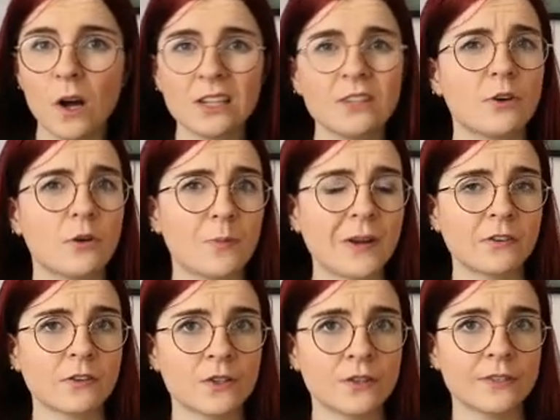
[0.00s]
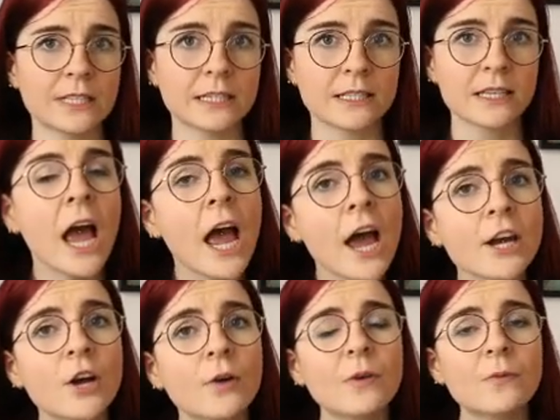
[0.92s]
all of our microservices.
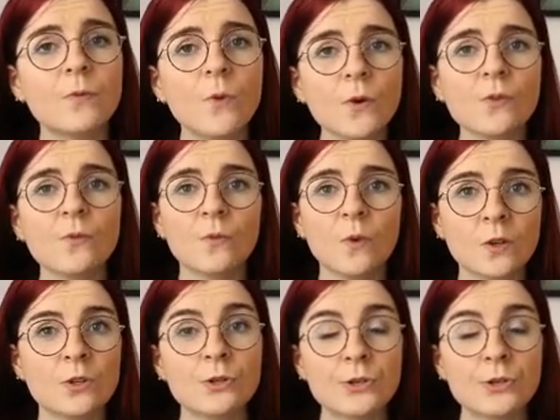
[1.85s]
Now, we wouldn't want to